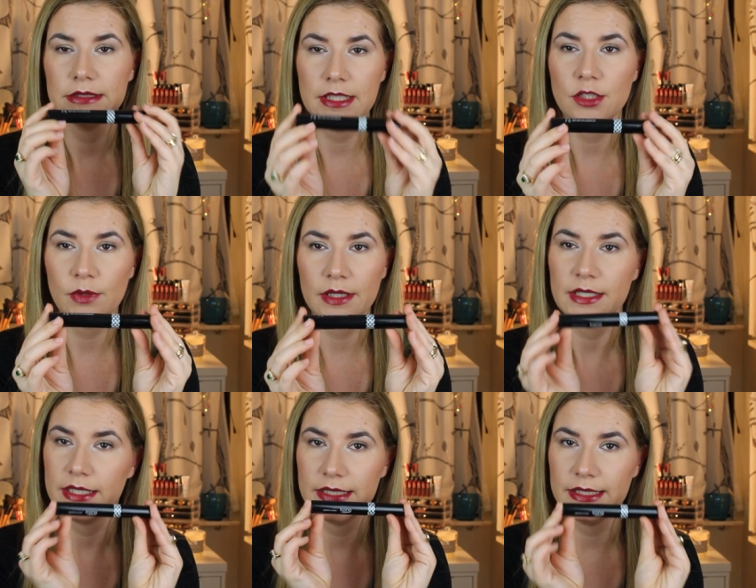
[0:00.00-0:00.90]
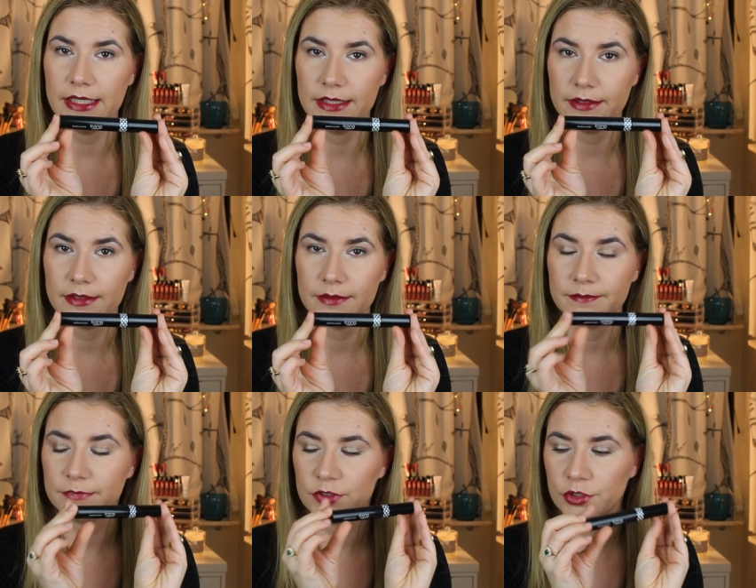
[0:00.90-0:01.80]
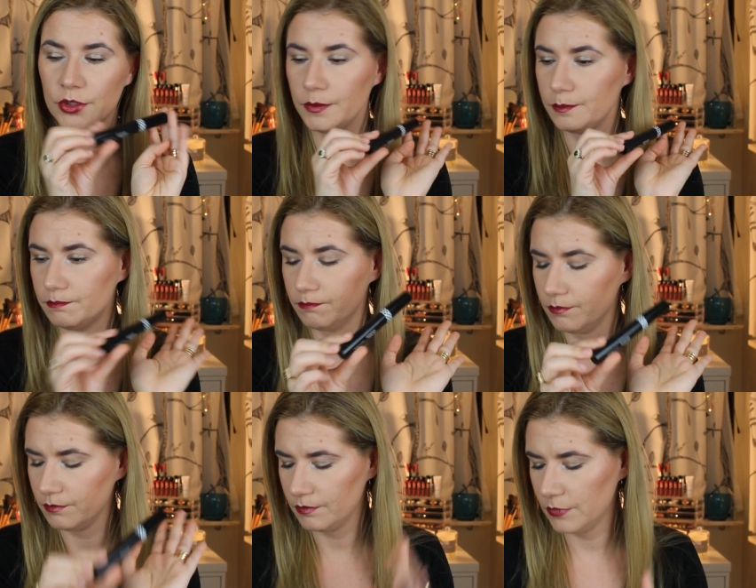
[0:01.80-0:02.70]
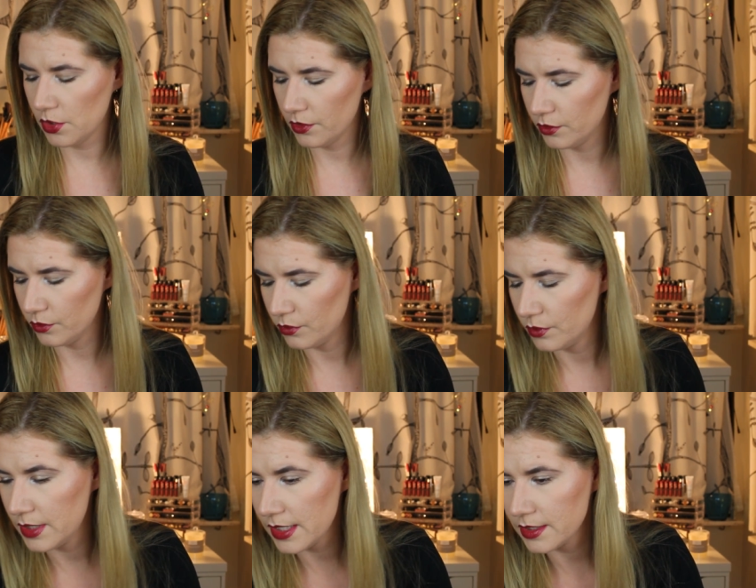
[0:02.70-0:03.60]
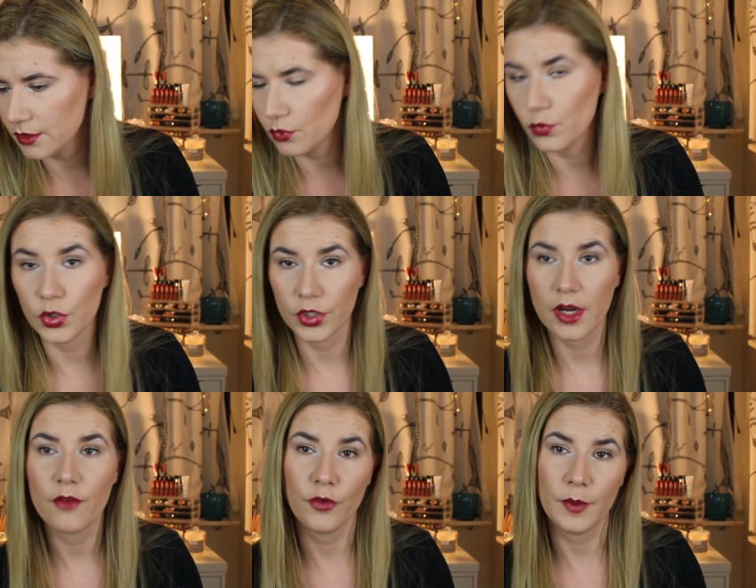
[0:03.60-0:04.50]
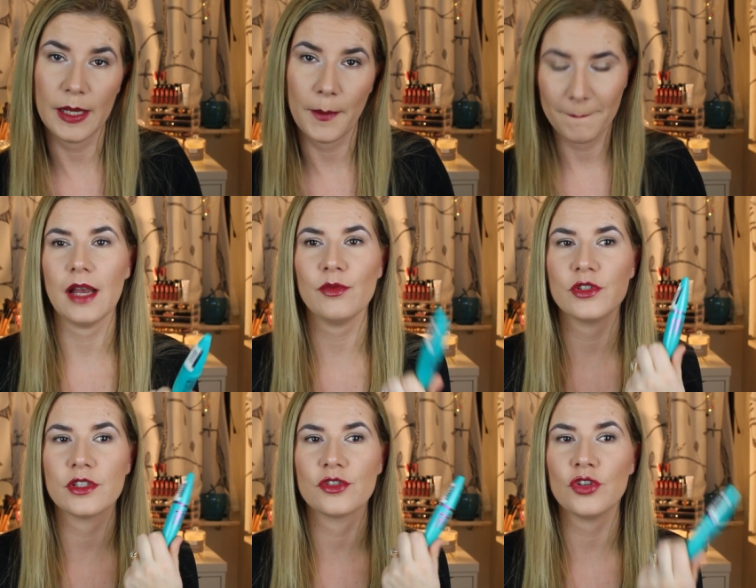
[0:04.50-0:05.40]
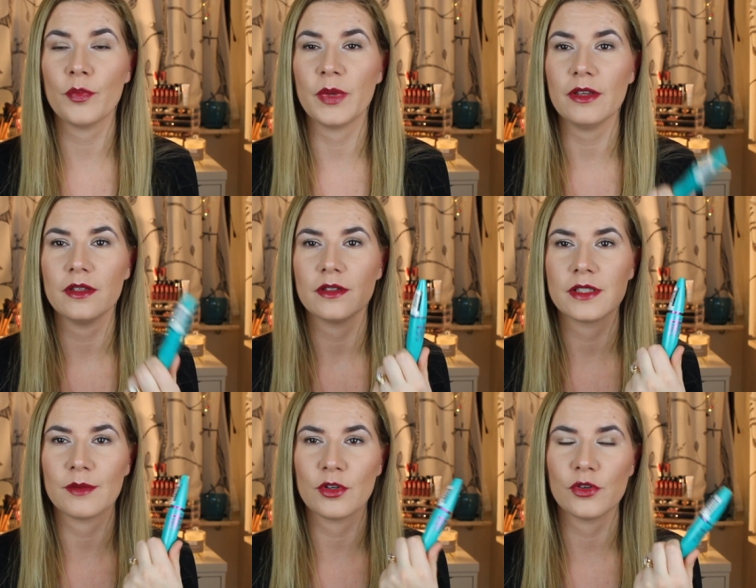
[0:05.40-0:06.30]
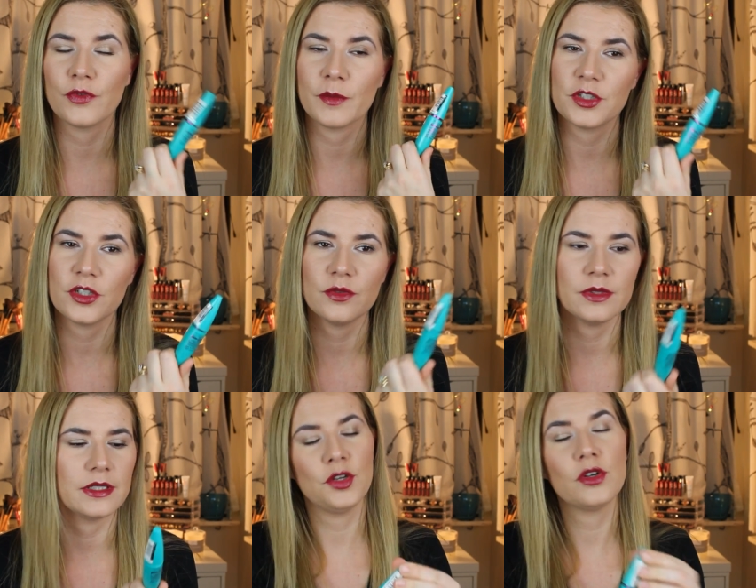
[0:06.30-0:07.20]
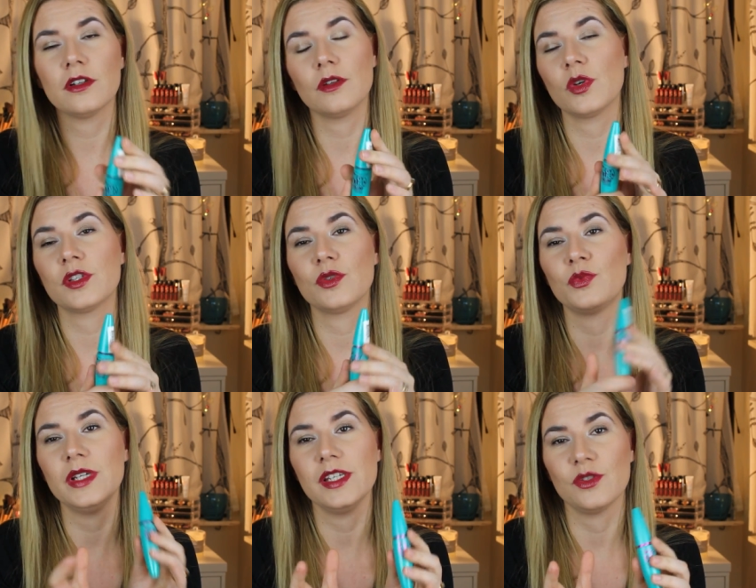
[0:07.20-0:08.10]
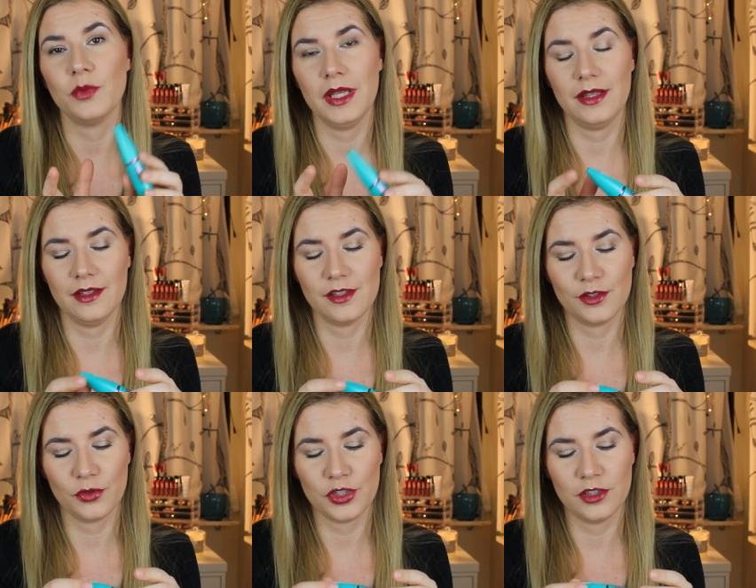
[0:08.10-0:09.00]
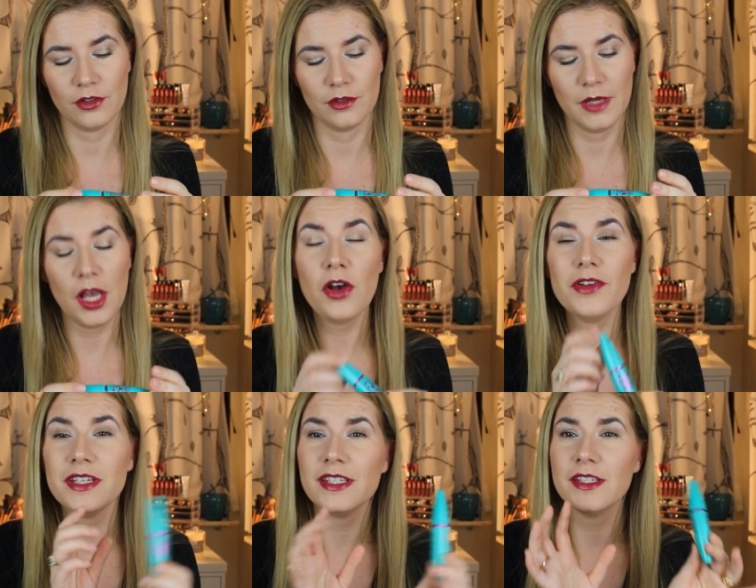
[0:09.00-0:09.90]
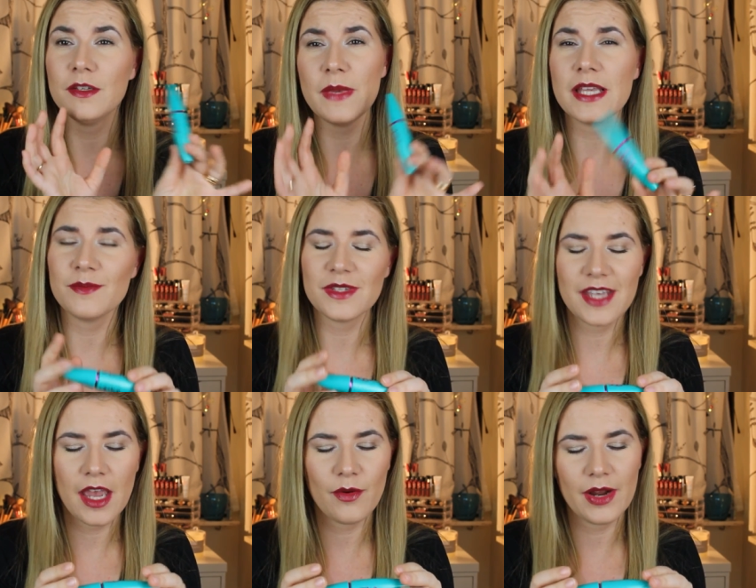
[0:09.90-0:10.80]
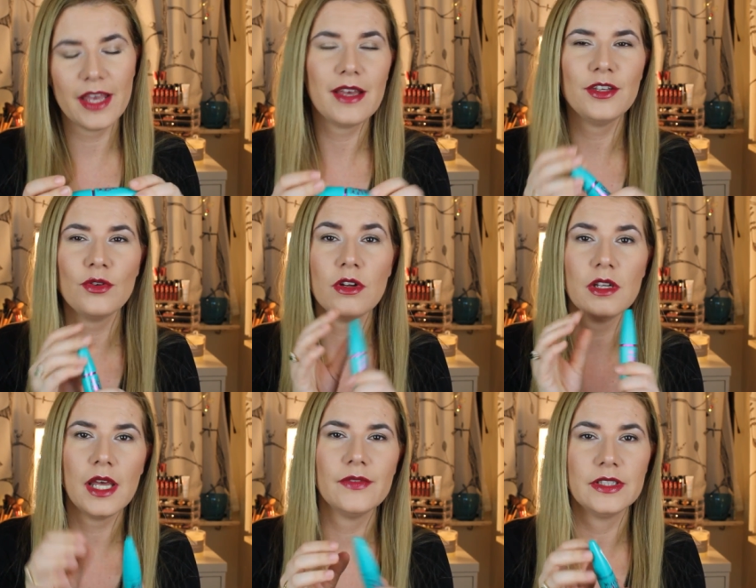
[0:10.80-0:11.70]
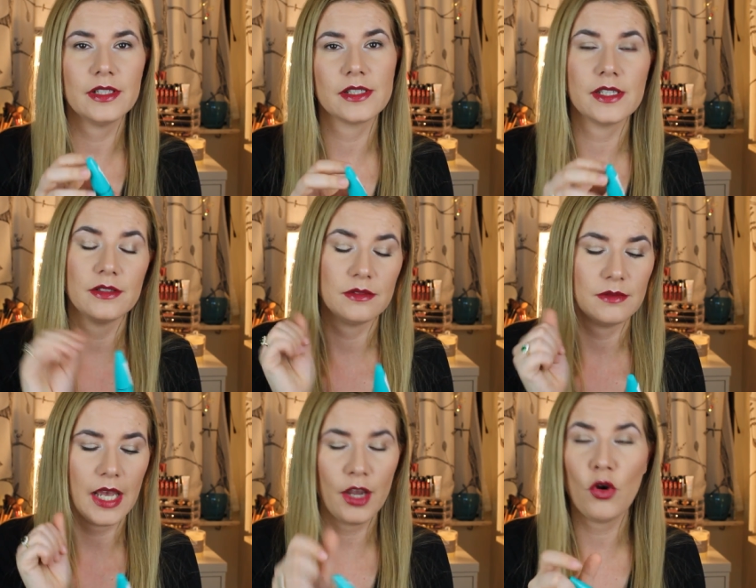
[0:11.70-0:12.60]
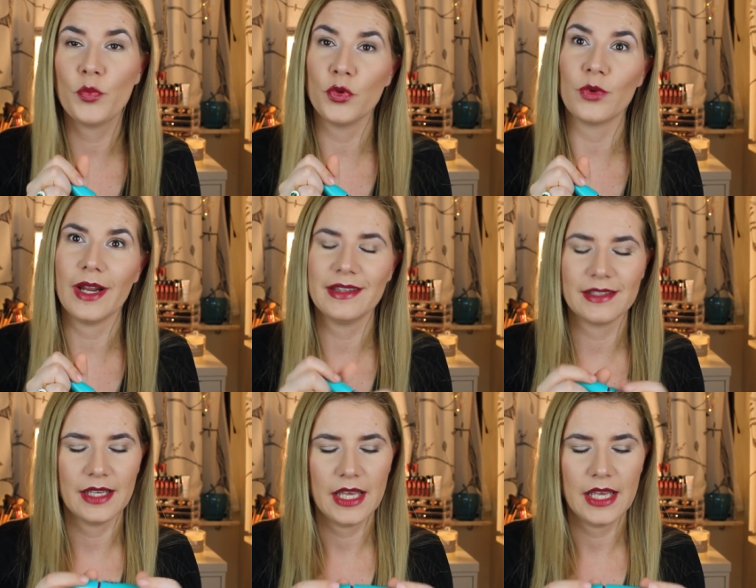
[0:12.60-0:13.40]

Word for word: This one didn't. So don't doesn't work for me. I was shopping some clothes for my children and girl was really sweet in the store. She told me, oh, this is the best mascara, you're gonna love it. And I said, I hope you're right.